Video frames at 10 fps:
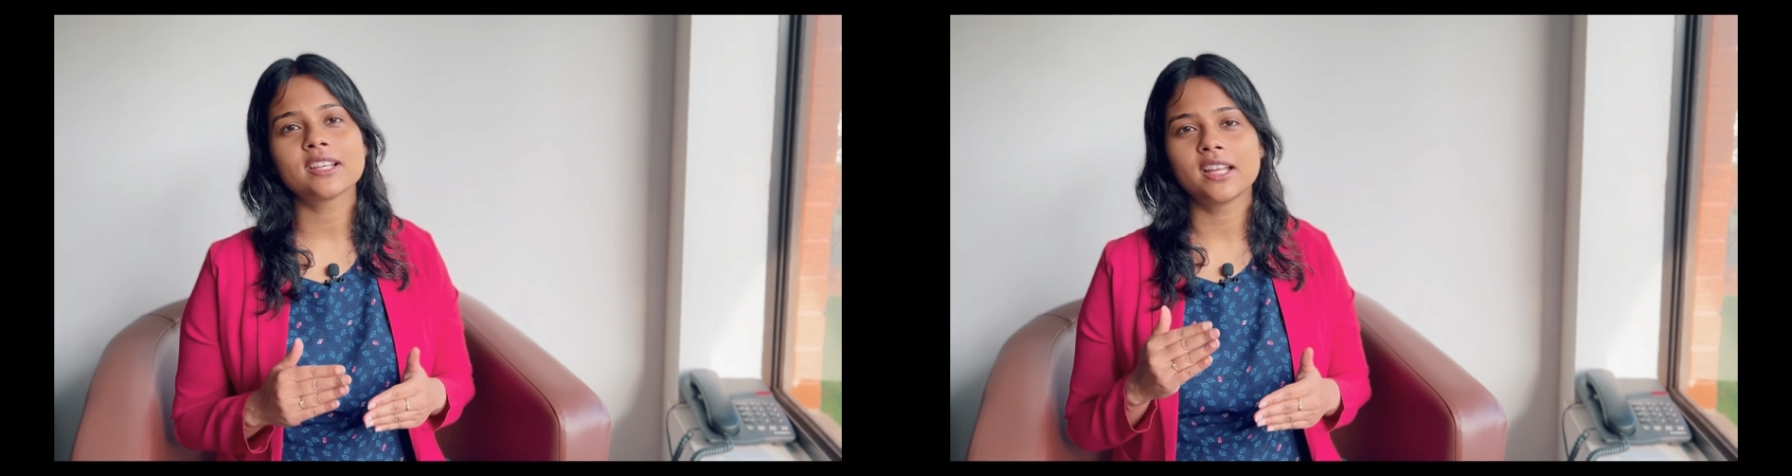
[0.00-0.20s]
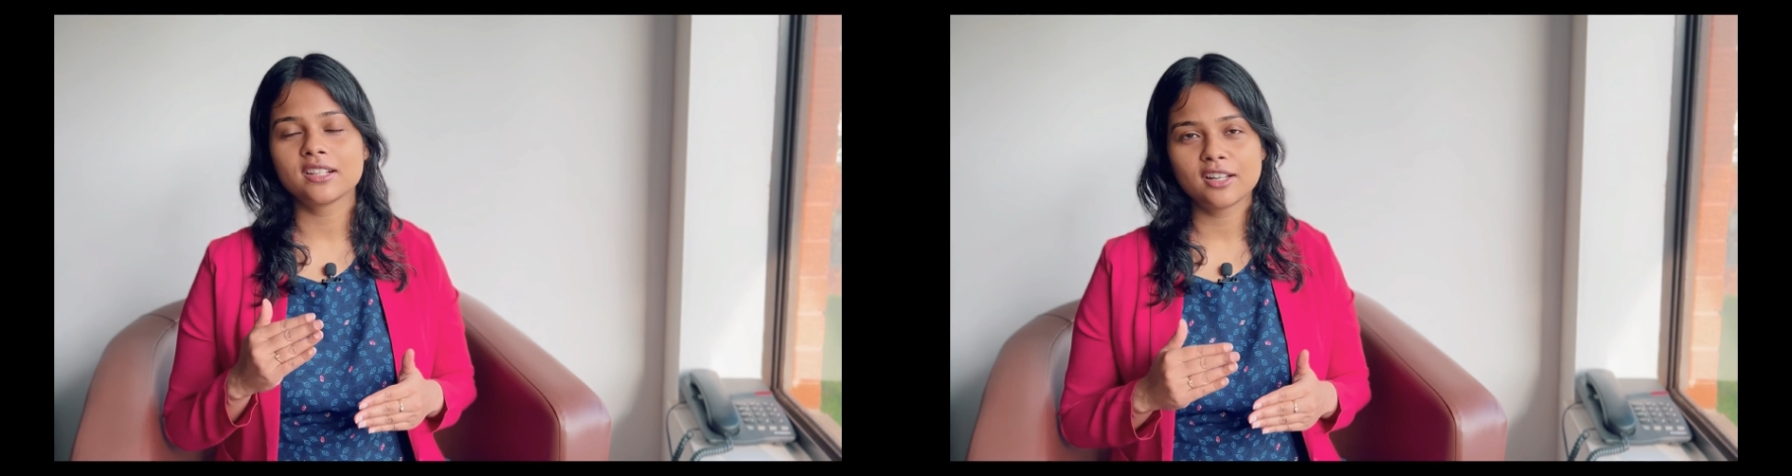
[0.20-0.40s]

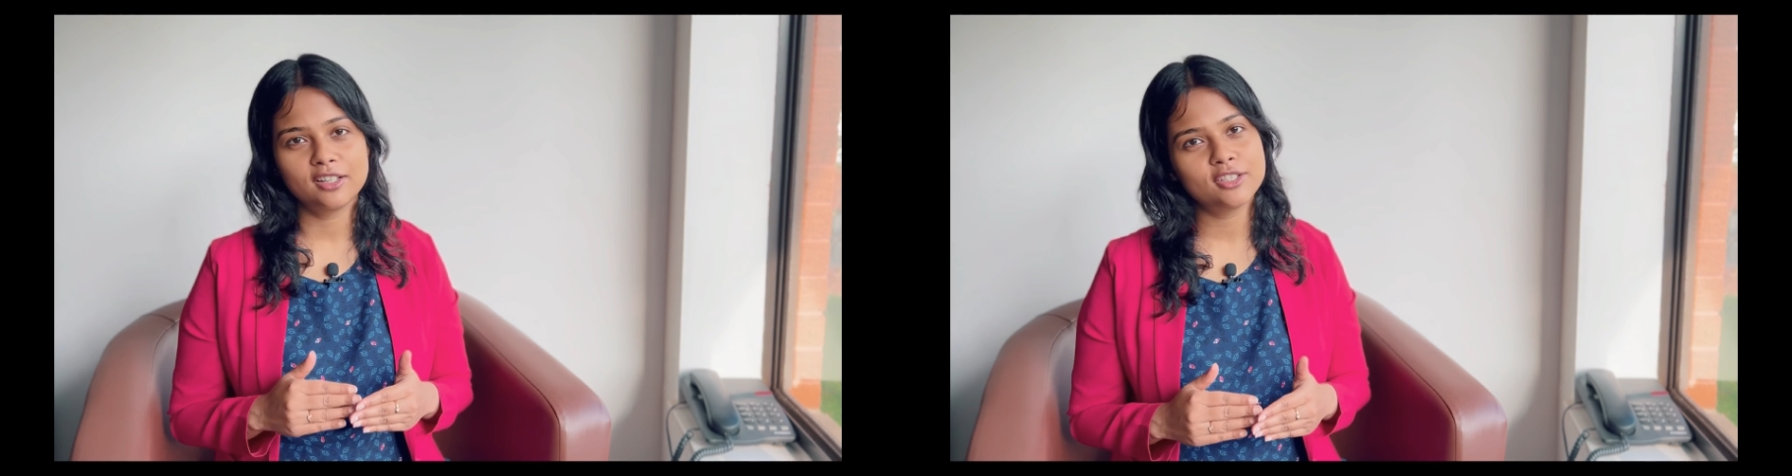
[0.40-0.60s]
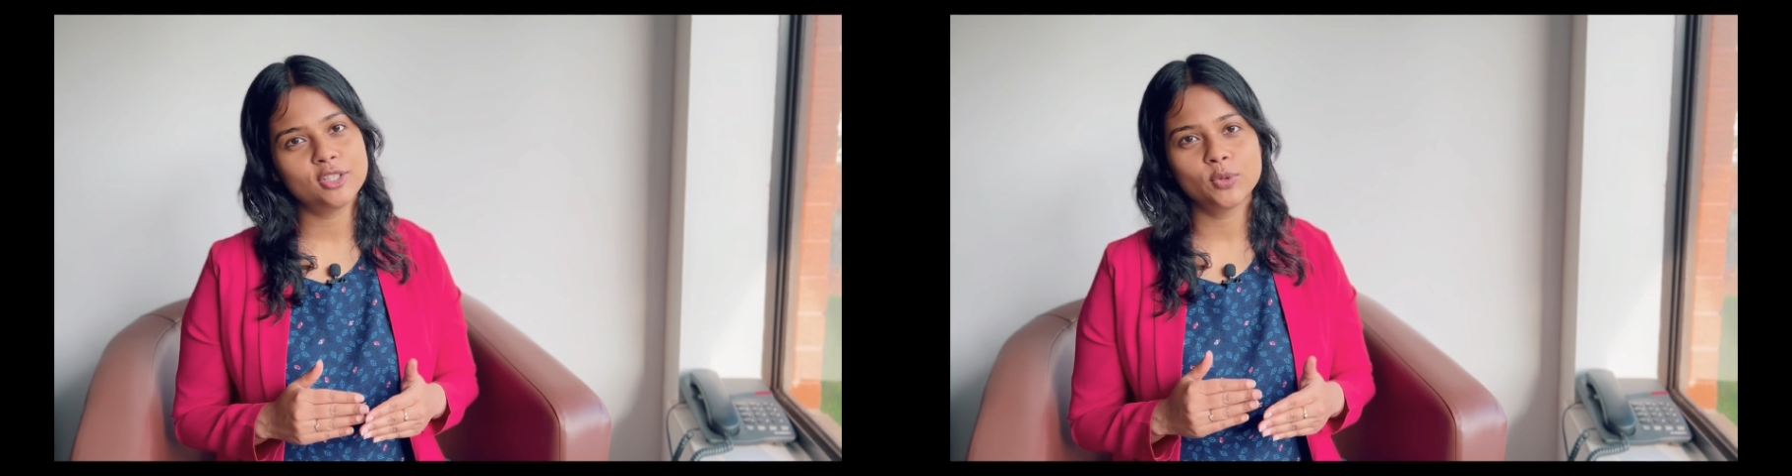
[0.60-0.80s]
and
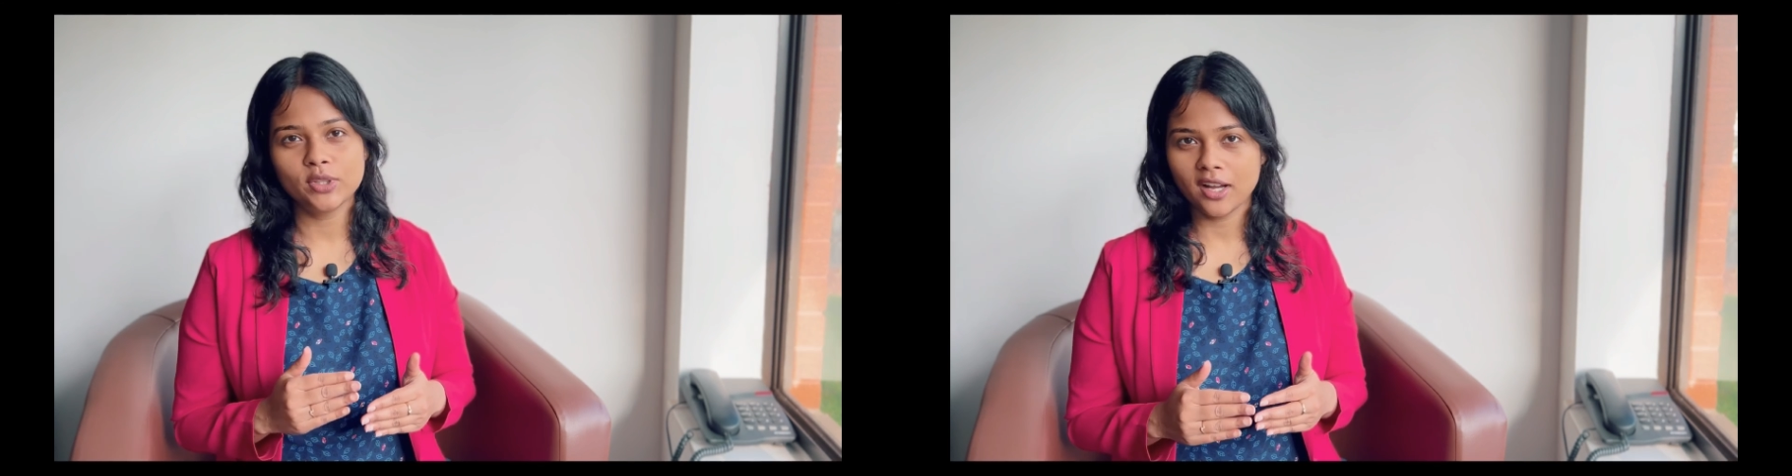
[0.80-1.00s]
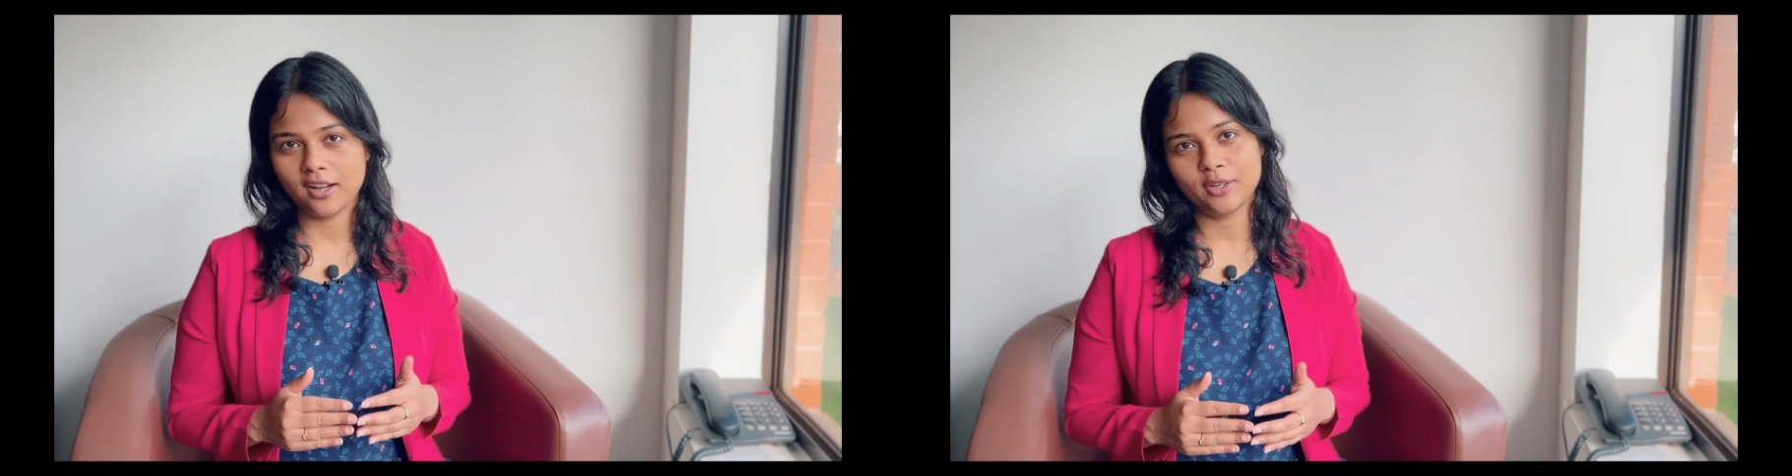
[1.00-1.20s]
continue
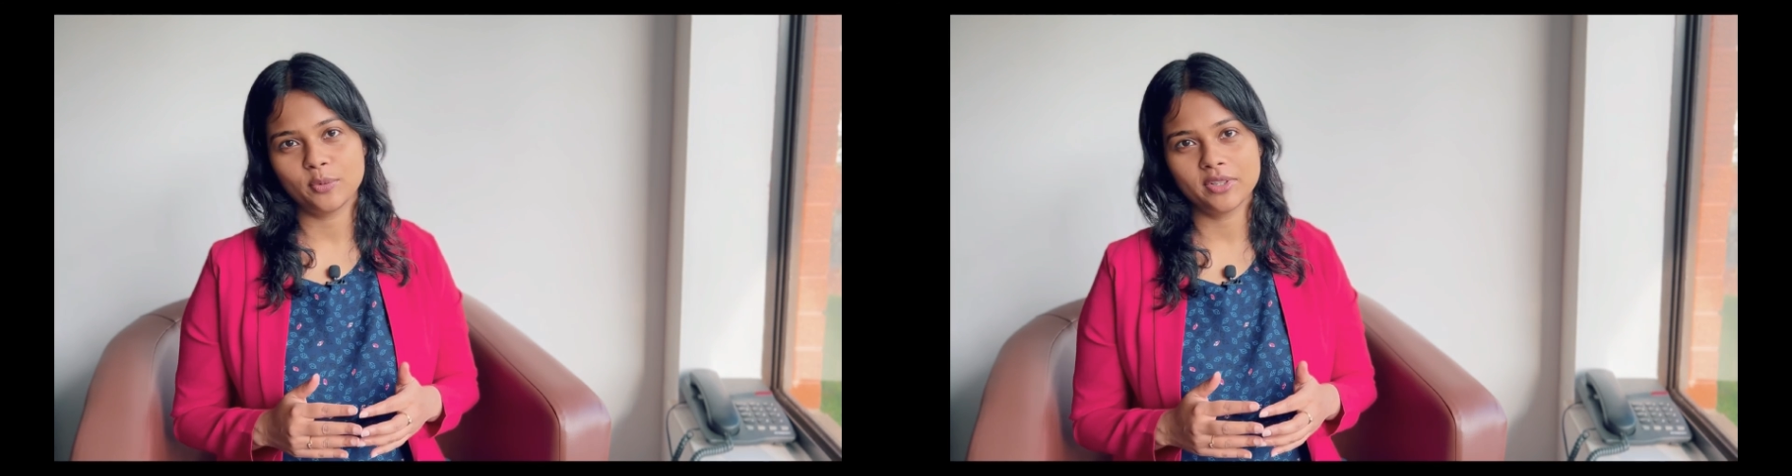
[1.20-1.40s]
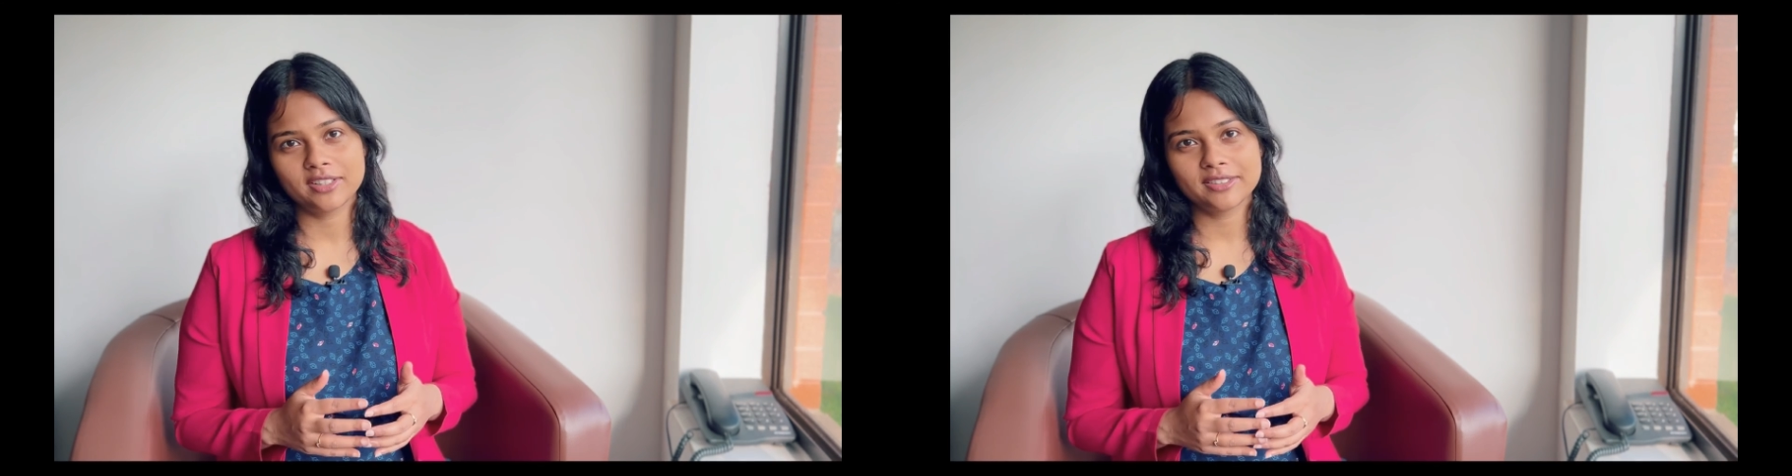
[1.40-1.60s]
the hard
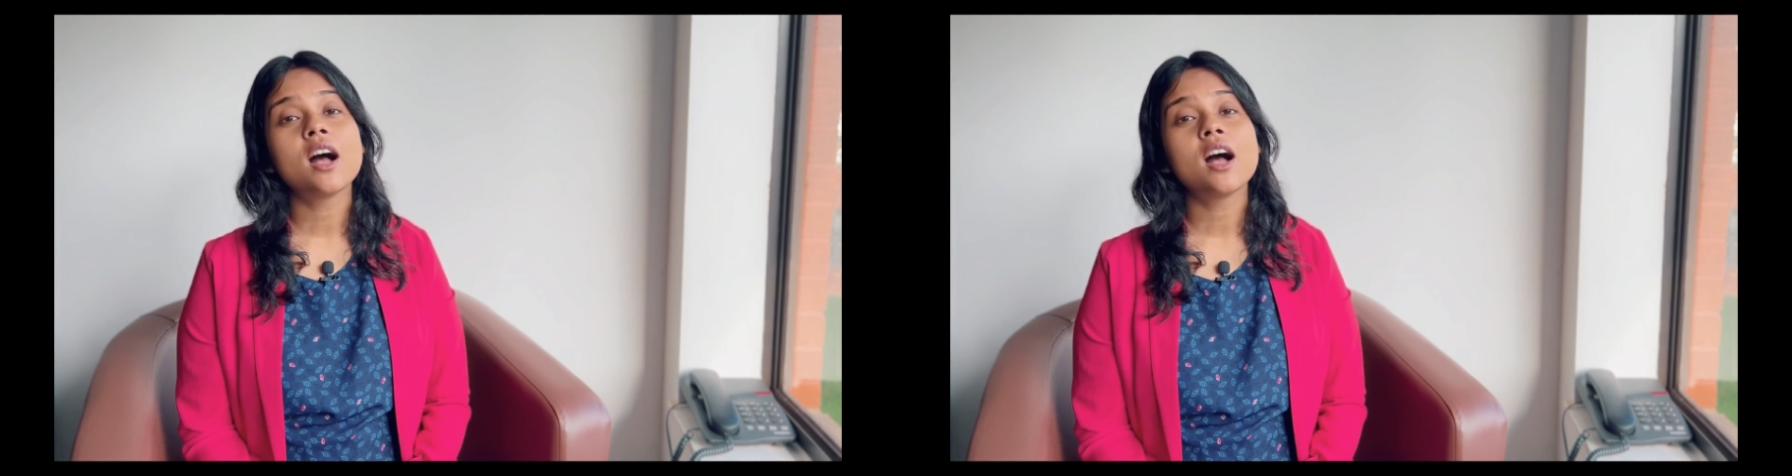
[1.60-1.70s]
work.